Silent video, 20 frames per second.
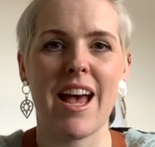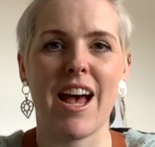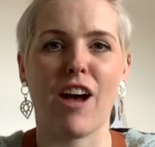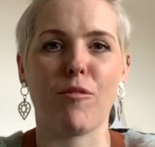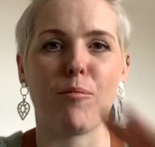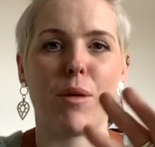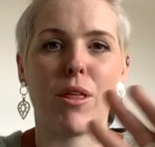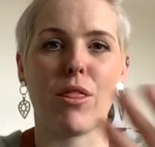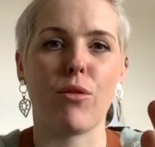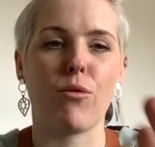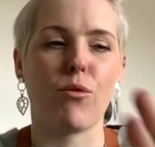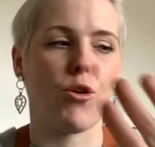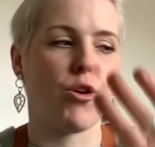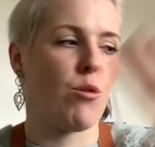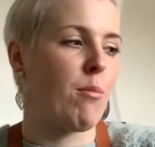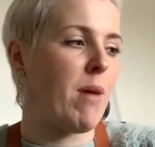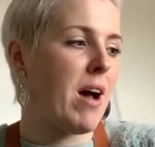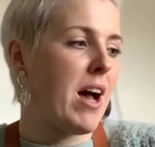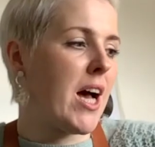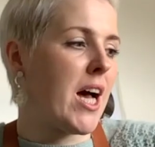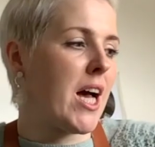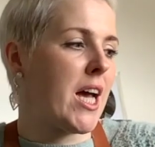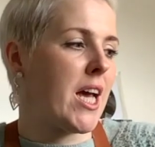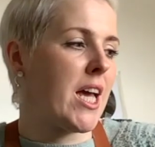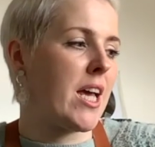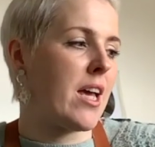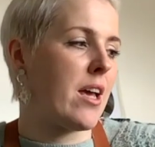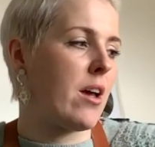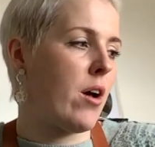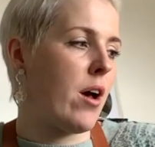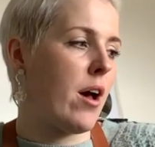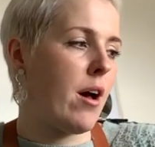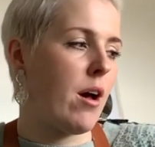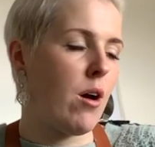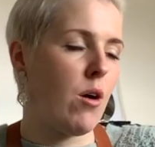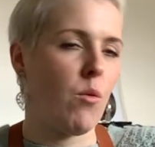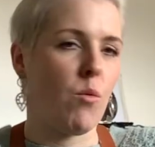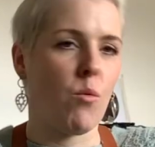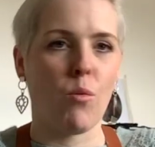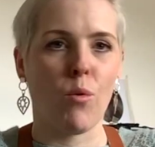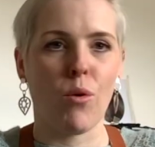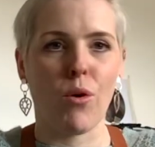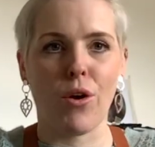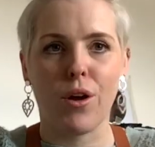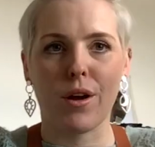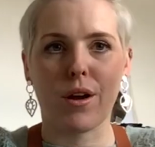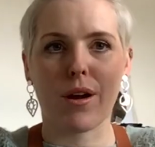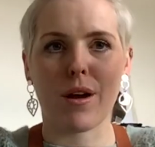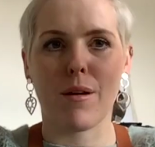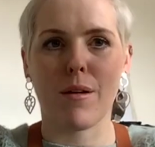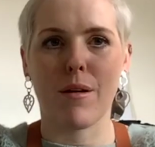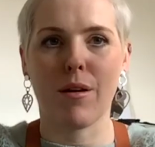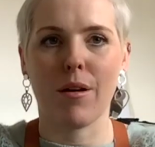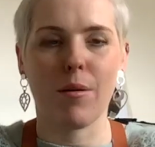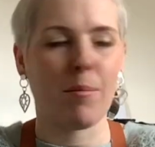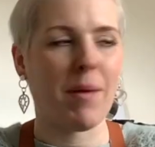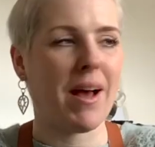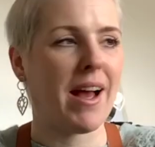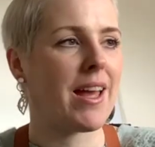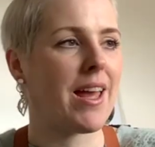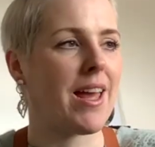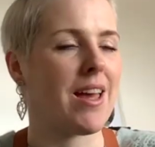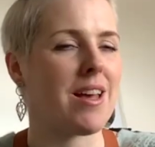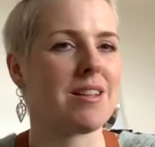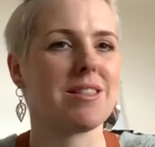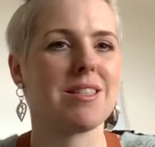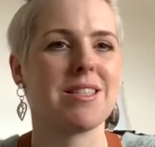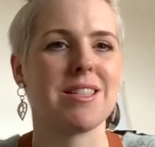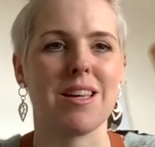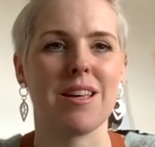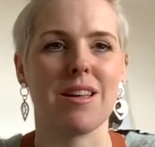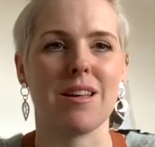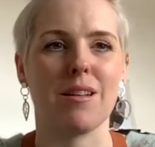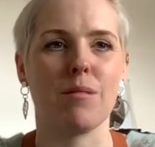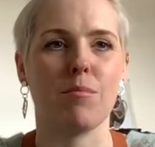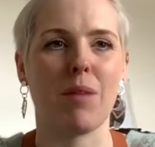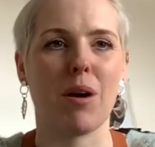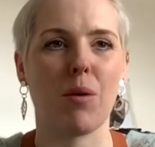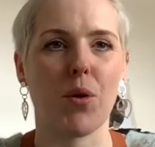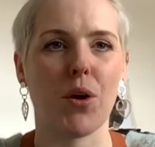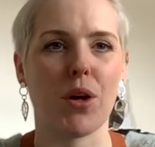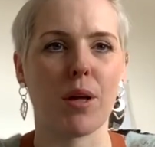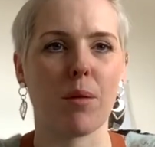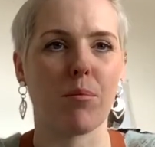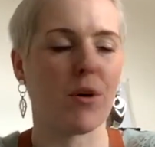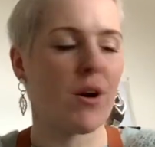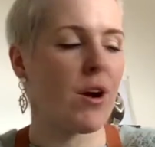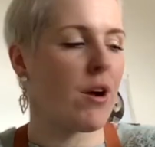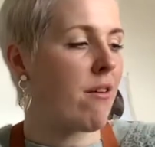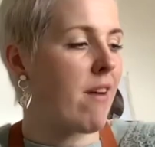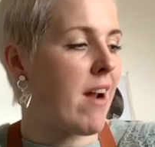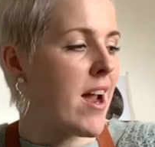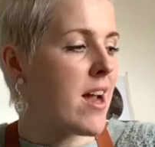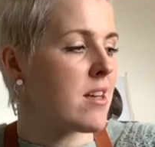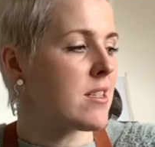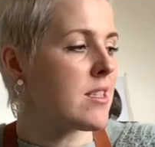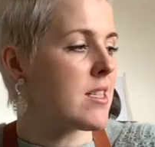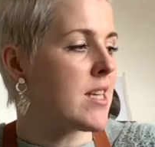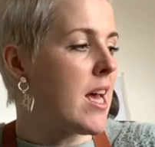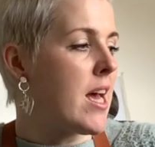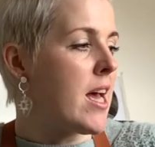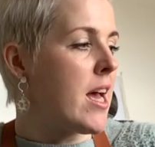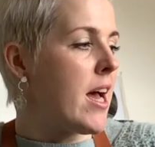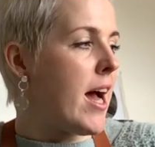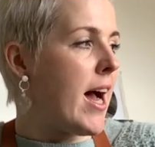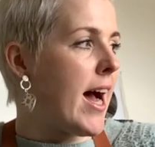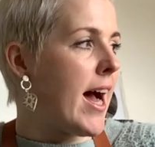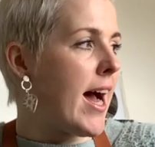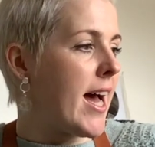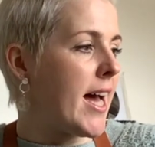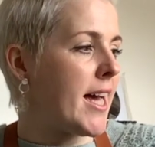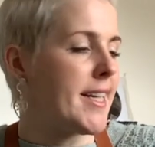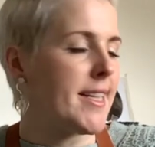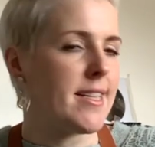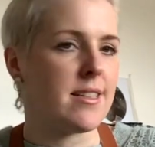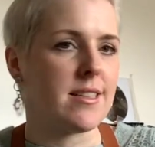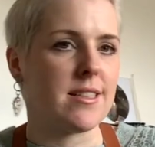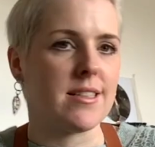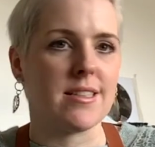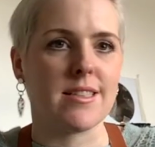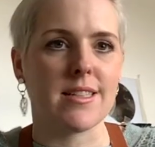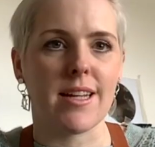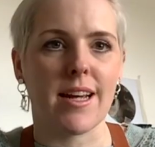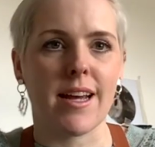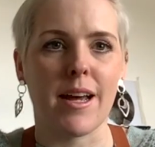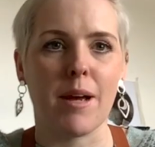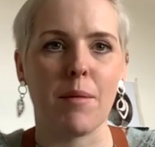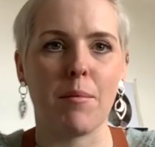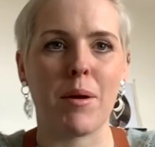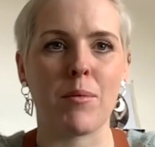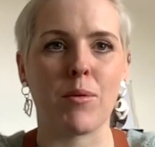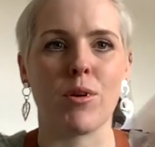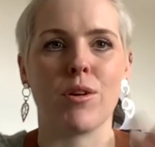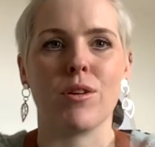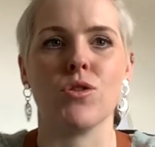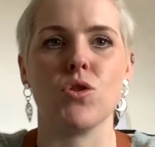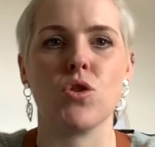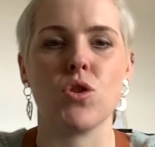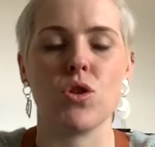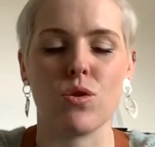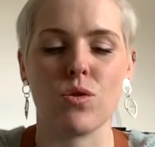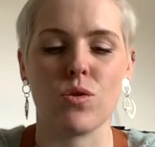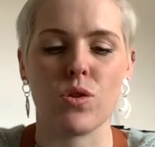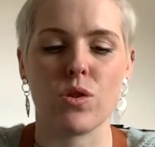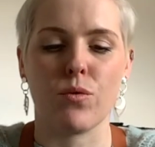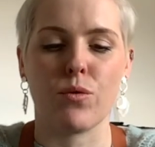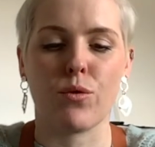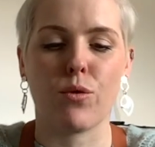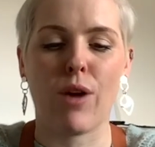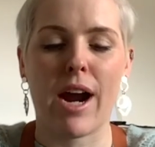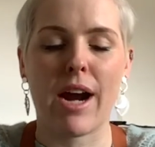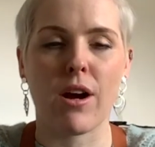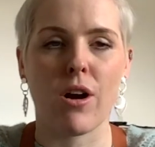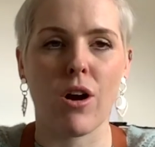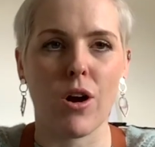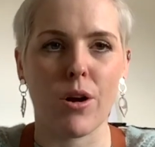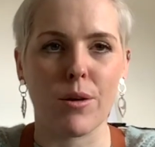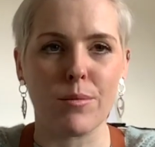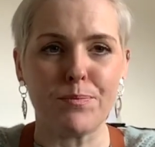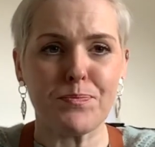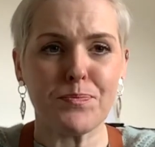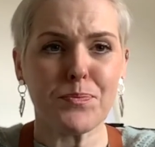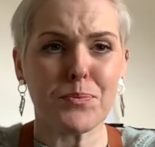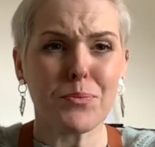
I've been through my work packet, seeing my work in progress, and I'm going to sort of crack on.